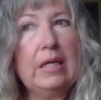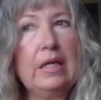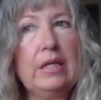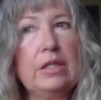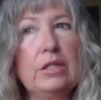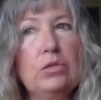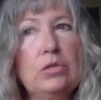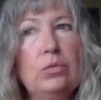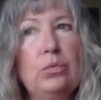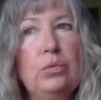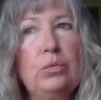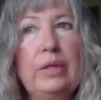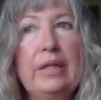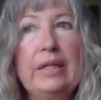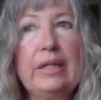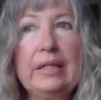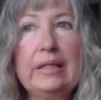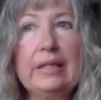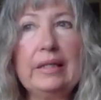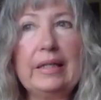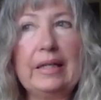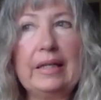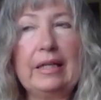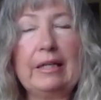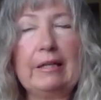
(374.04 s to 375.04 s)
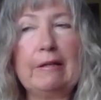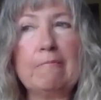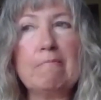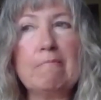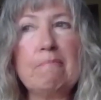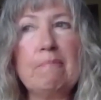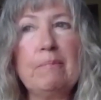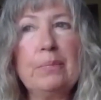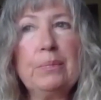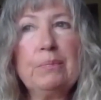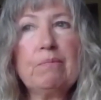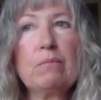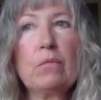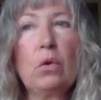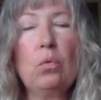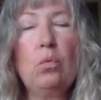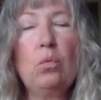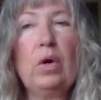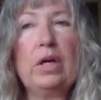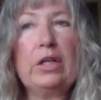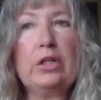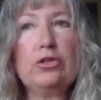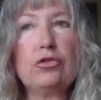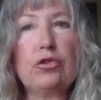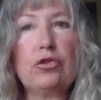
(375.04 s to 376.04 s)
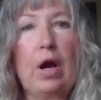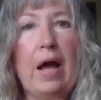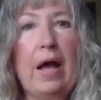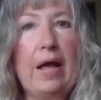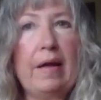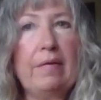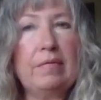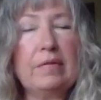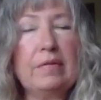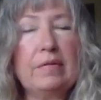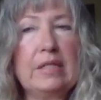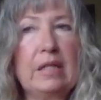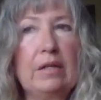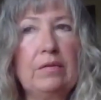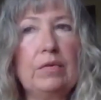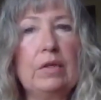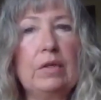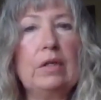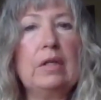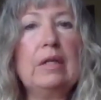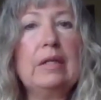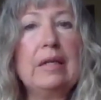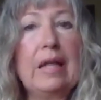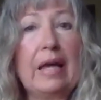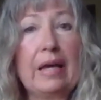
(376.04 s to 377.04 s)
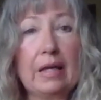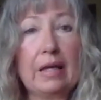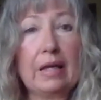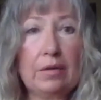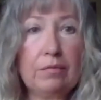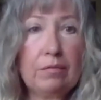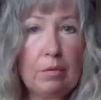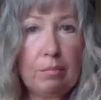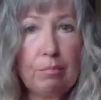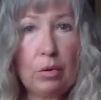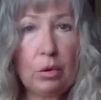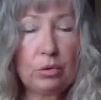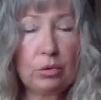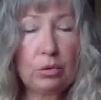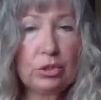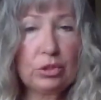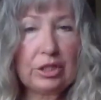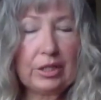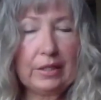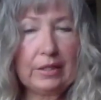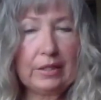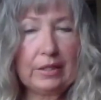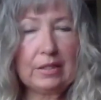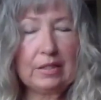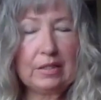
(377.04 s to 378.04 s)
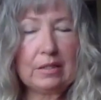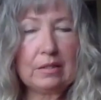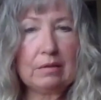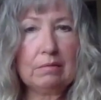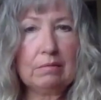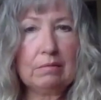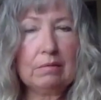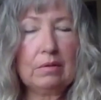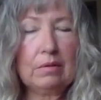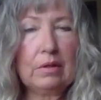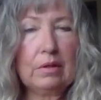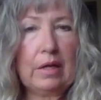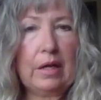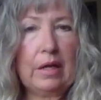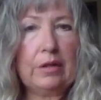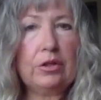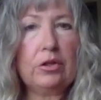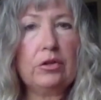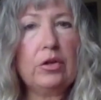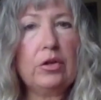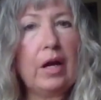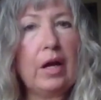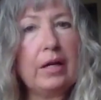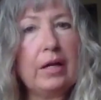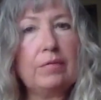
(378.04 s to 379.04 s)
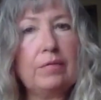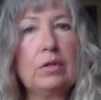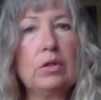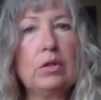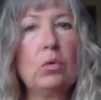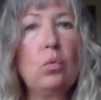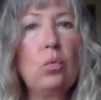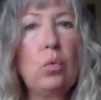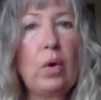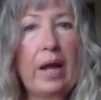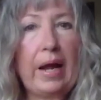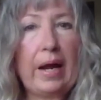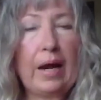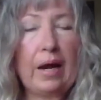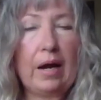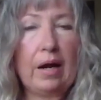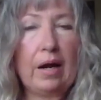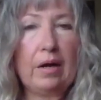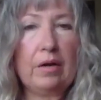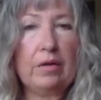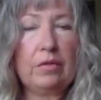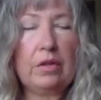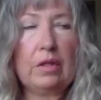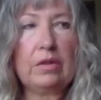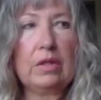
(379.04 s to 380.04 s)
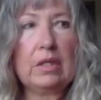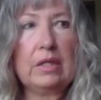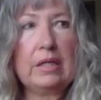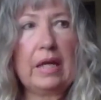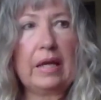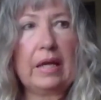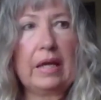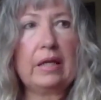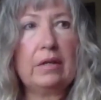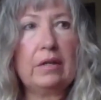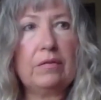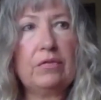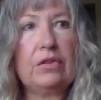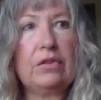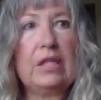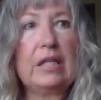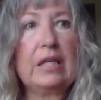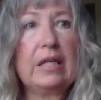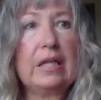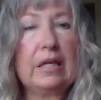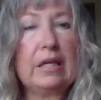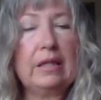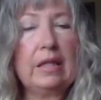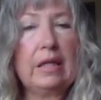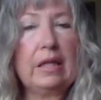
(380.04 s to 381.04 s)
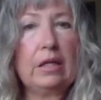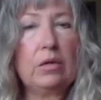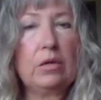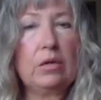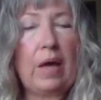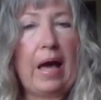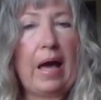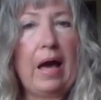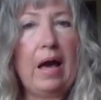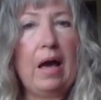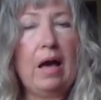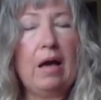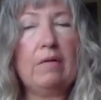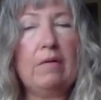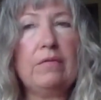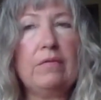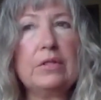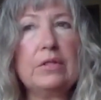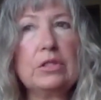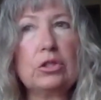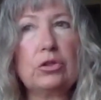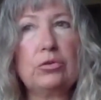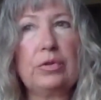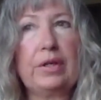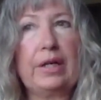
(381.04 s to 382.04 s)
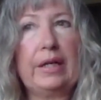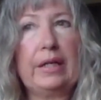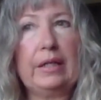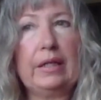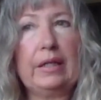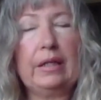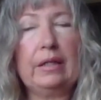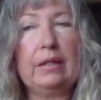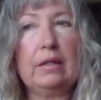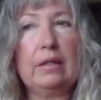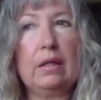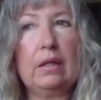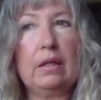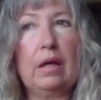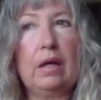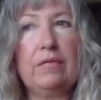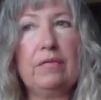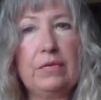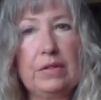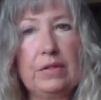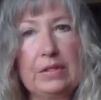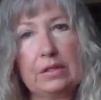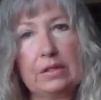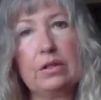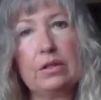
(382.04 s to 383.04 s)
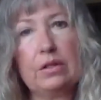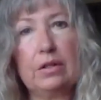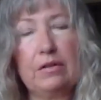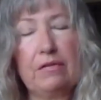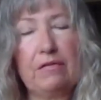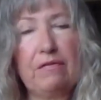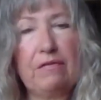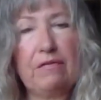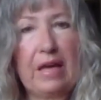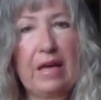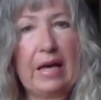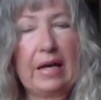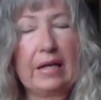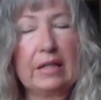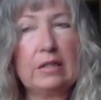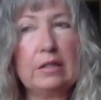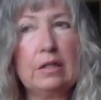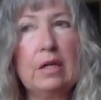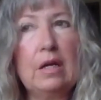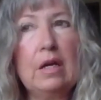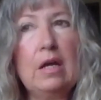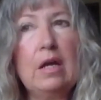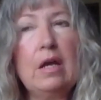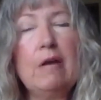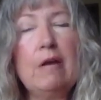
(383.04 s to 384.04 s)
is really what drives even negative emotions. And you're not even aware that the negative thinking that you have is creating a physical effect.